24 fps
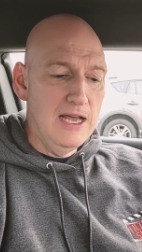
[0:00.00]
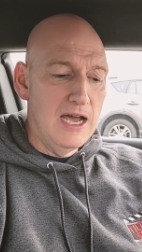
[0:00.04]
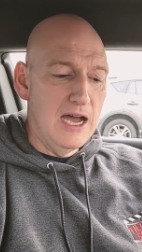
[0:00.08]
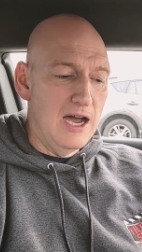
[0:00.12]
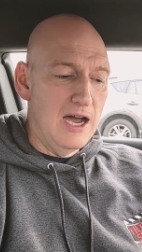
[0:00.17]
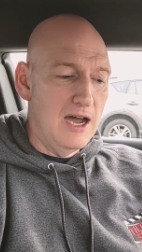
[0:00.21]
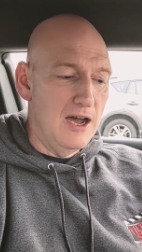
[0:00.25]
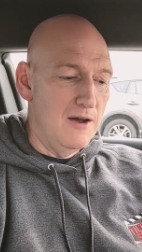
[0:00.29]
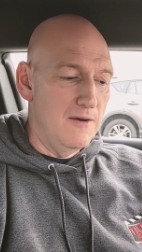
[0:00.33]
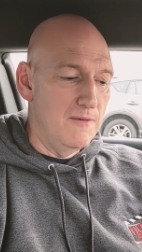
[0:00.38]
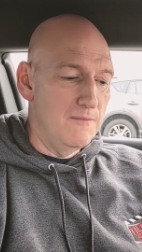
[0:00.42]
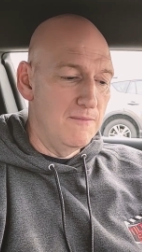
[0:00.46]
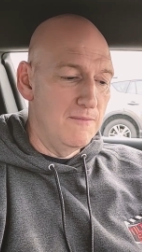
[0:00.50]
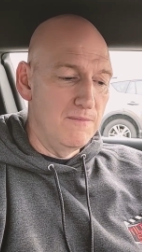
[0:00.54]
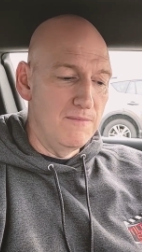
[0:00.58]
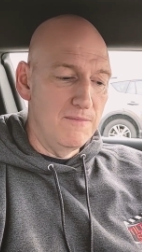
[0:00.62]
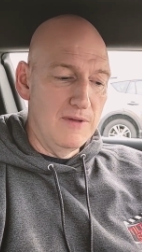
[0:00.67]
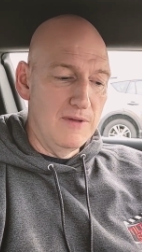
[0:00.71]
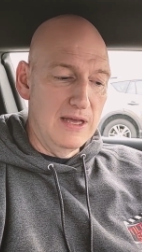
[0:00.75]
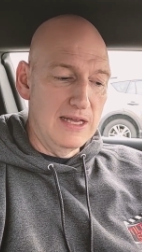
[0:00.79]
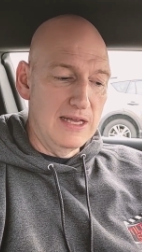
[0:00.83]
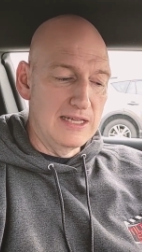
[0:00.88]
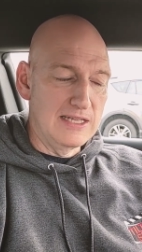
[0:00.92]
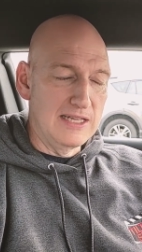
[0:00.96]
Um,
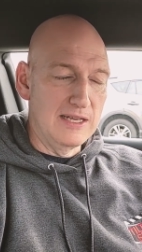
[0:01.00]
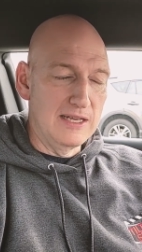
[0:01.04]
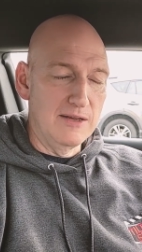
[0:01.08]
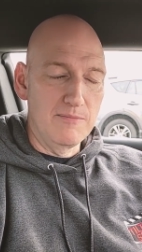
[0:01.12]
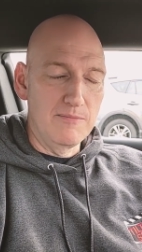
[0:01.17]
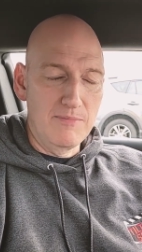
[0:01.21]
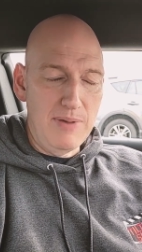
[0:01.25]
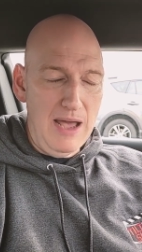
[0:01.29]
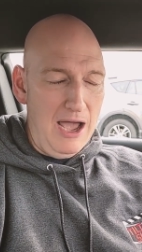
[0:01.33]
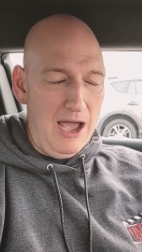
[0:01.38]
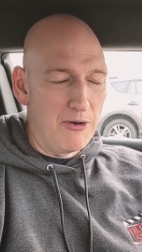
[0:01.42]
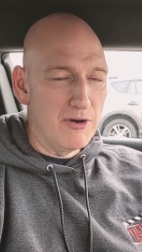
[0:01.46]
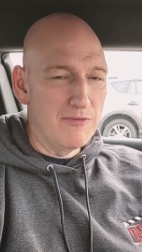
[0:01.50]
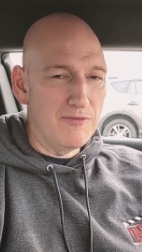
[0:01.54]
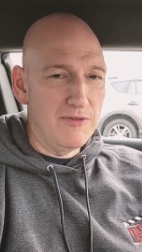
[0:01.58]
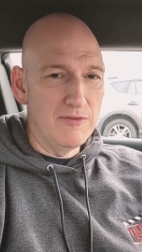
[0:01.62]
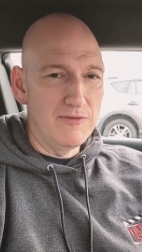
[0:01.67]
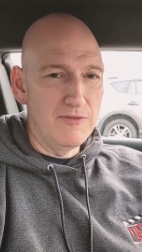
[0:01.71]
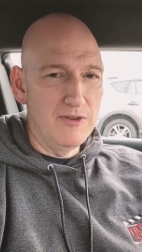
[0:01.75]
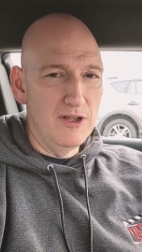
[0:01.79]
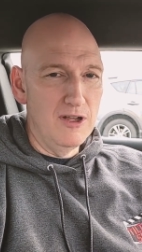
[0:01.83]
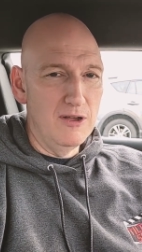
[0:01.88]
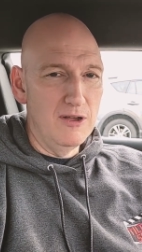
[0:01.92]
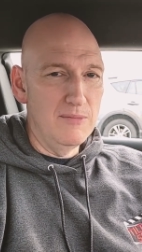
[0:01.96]
it's a powerful
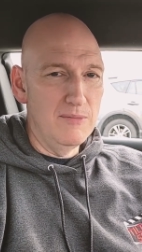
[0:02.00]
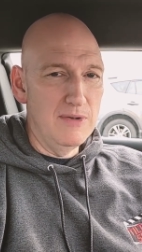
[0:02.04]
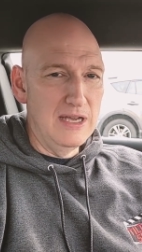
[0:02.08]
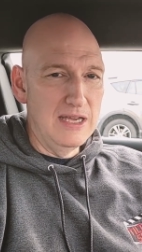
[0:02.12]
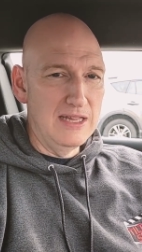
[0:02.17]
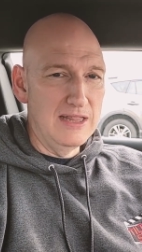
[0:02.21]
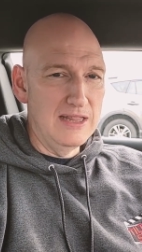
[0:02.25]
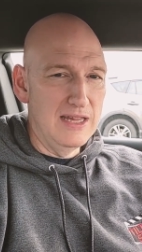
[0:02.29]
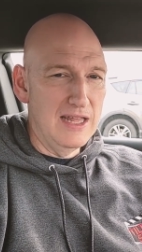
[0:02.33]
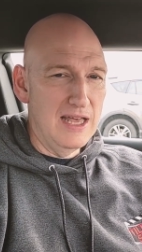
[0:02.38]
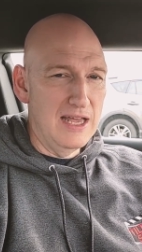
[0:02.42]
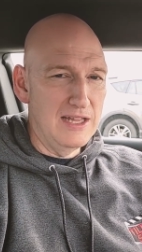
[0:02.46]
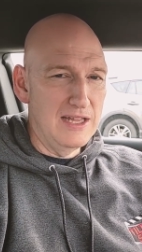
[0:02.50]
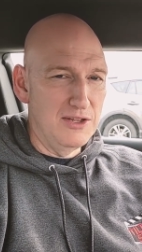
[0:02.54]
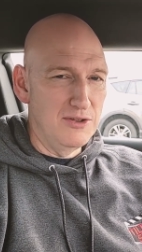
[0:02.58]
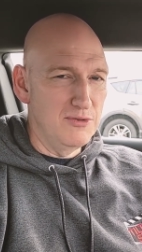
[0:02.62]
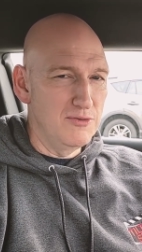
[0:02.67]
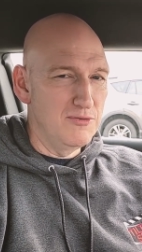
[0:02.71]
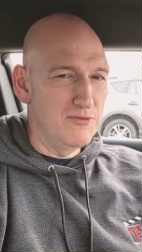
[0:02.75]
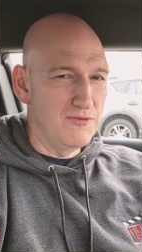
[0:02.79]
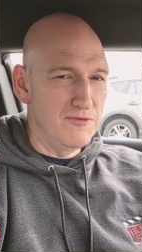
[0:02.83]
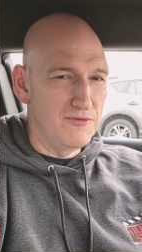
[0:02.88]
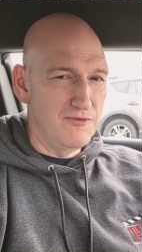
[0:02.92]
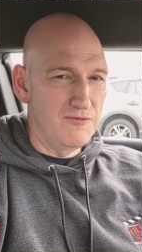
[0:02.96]
film in that you
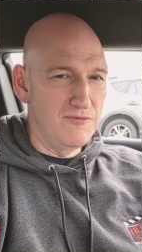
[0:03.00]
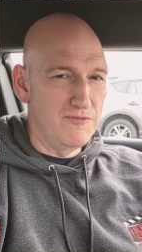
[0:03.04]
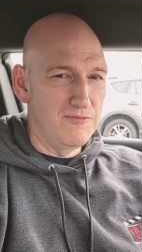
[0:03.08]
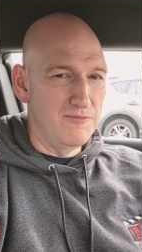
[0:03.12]
f-